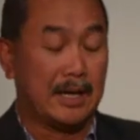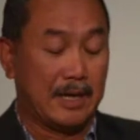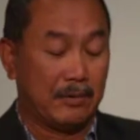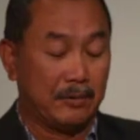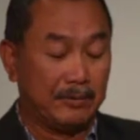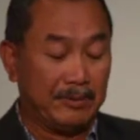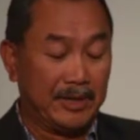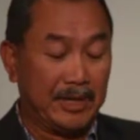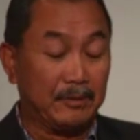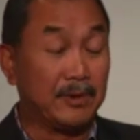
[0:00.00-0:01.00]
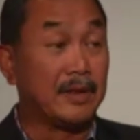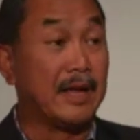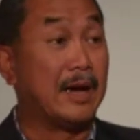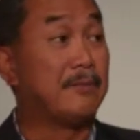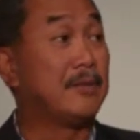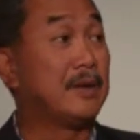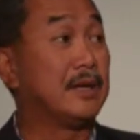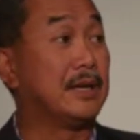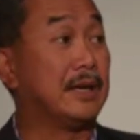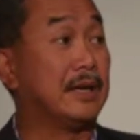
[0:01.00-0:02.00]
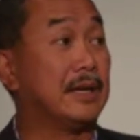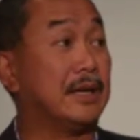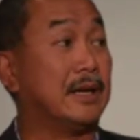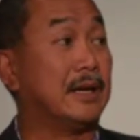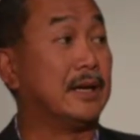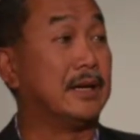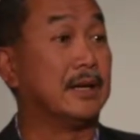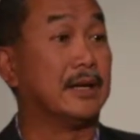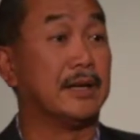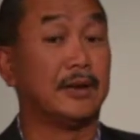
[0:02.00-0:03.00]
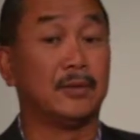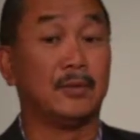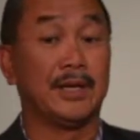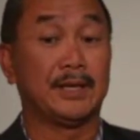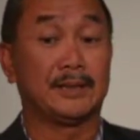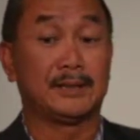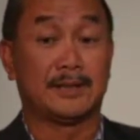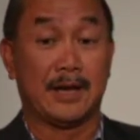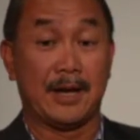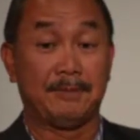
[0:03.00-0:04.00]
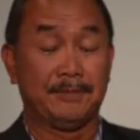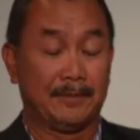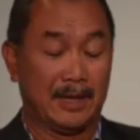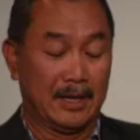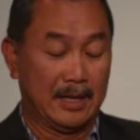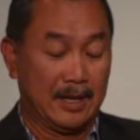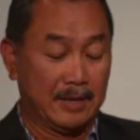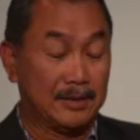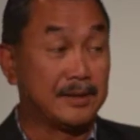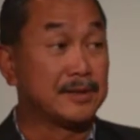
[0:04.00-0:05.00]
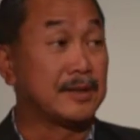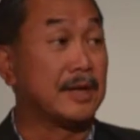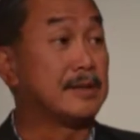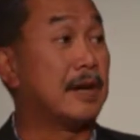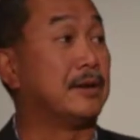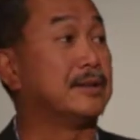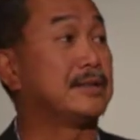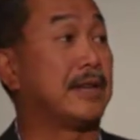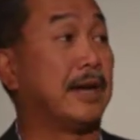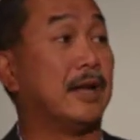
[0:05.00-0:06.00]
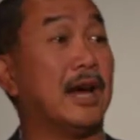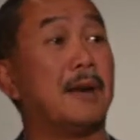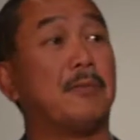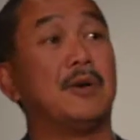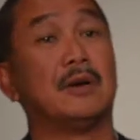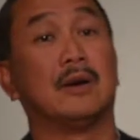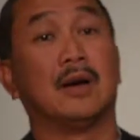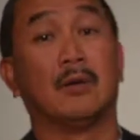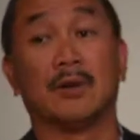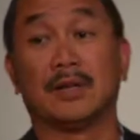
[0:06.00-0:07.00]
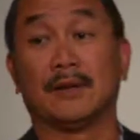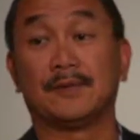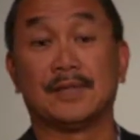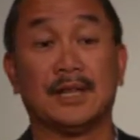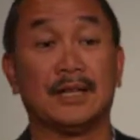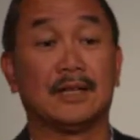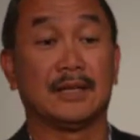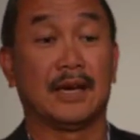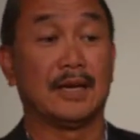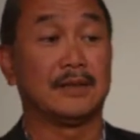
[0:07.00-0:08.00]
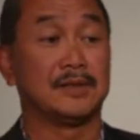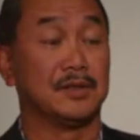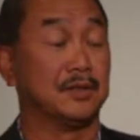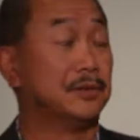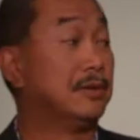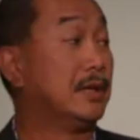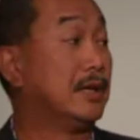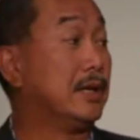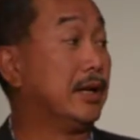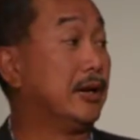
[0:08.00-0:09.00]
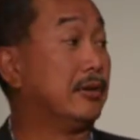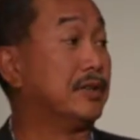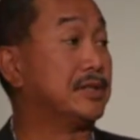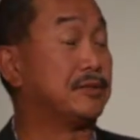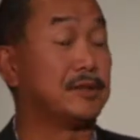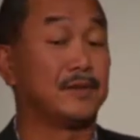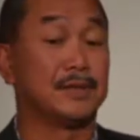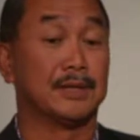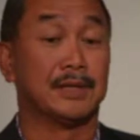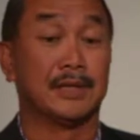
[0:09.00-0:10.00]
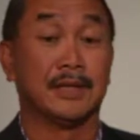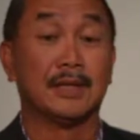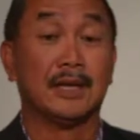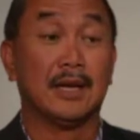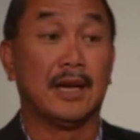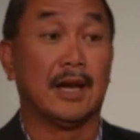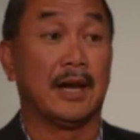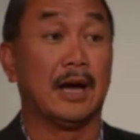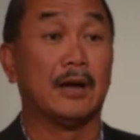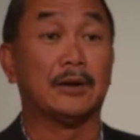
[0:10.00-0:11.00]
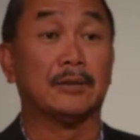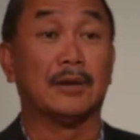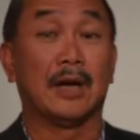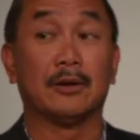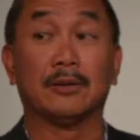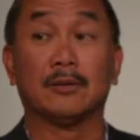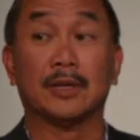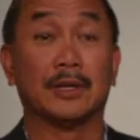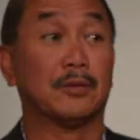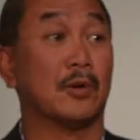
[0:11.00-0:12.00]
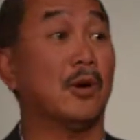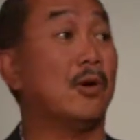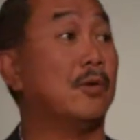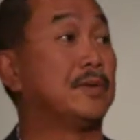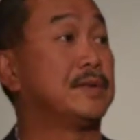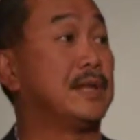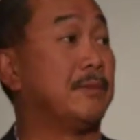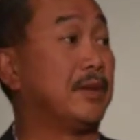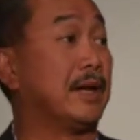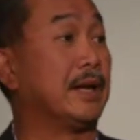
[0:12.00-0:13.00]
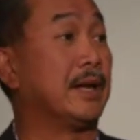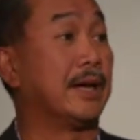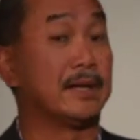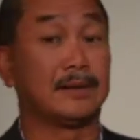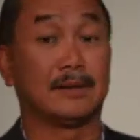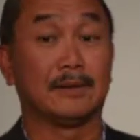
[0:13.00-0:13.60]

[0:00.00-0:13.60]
We'll be meeting with them in another week's time to discuss how to scale up what they've seen at the zoo in our research facility, and how to really grow something like